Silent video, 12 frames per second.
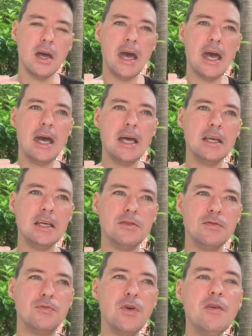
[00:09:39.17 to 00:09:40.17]
and it's
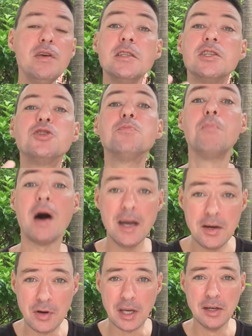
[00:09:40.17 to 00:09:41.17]
very
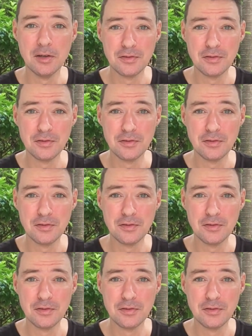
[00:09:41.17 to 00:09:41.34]
inspiring